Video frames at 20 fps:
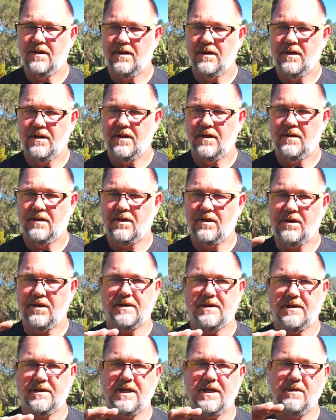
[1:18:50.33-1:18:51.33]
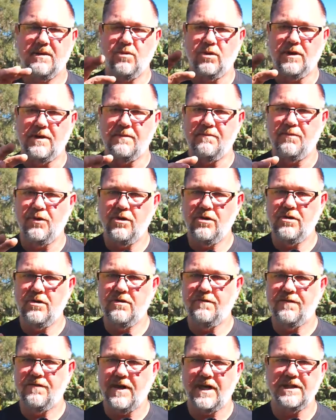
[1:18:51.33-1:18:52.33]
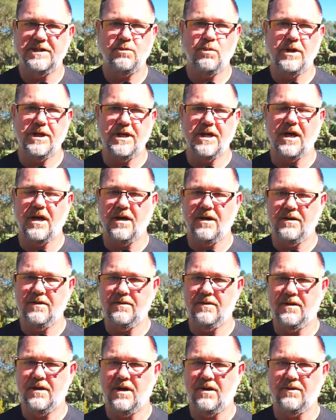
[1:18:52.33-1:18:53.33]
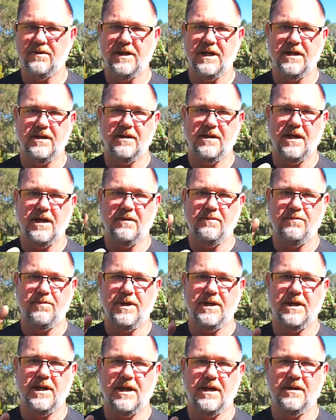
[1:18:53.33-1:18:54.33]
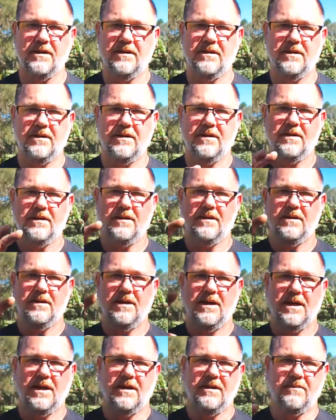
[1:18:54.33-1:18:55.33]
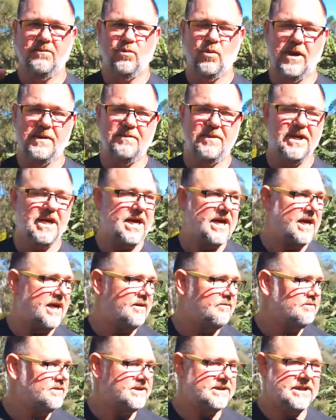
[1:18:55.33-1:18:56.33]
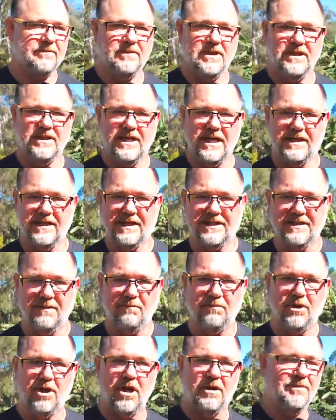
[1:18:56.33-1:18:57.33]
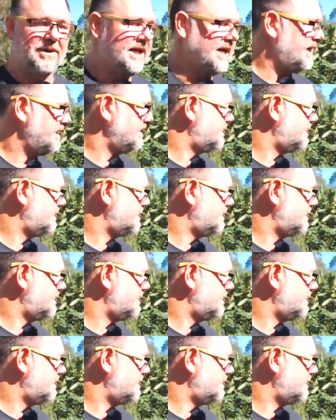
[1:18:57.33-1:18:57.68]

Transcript: Like I said, we'll improve as we go. I'll get a better webcam, something that doesn't blow me out